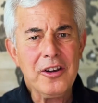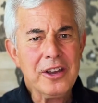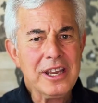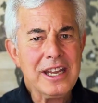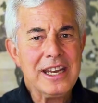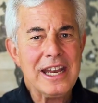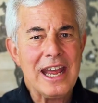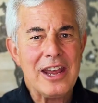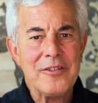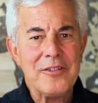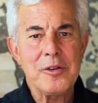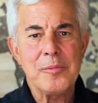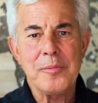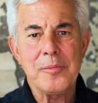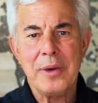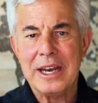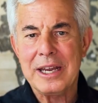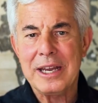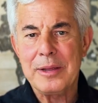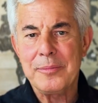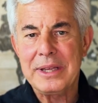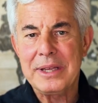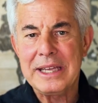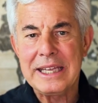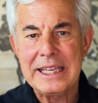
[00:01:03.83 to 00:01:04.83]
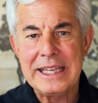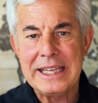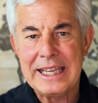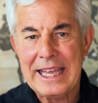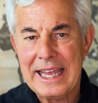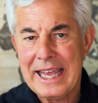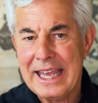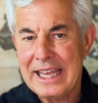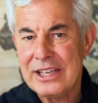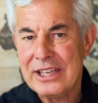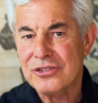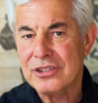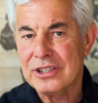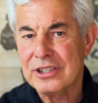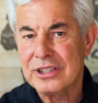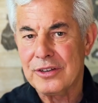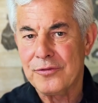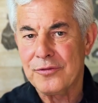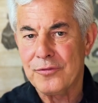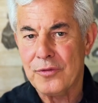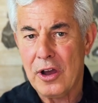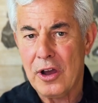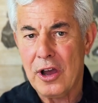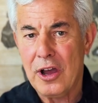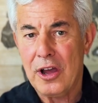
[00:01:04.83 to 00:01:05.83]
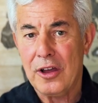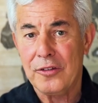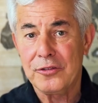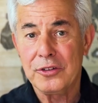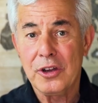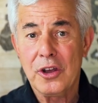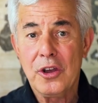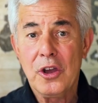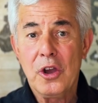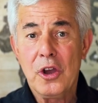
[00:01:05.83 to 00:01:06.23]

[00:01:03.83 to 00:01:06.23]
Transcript: can everybody be engaged and involved